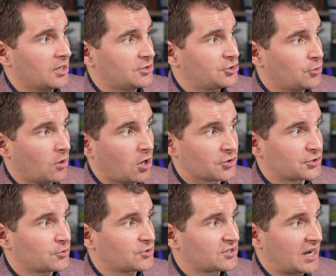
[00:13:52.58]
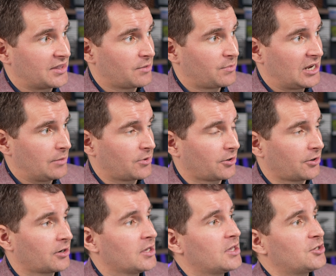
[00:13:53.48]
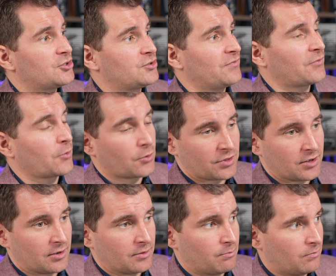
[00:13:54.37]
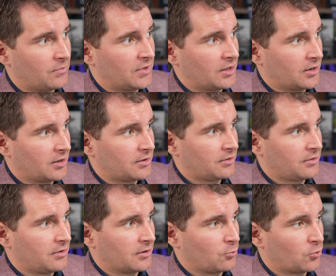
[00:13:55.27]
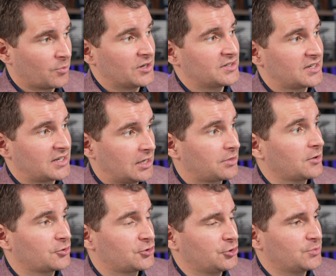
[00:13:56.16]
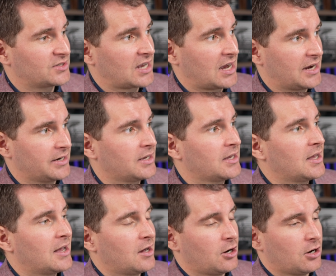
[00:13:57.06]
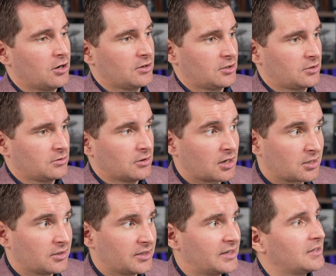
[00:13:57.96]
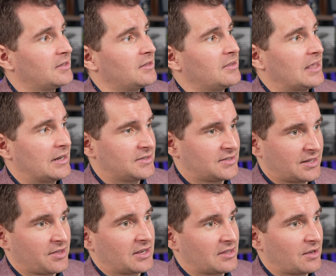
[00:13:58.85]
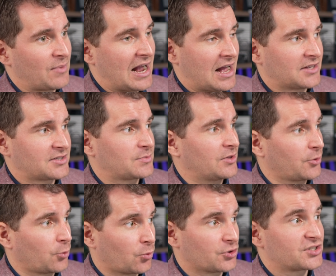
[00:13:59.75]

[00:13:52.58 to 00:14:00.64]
to also sign the paper for the woman to get their tubes tied. Luckily, that is the thing of the past, but there were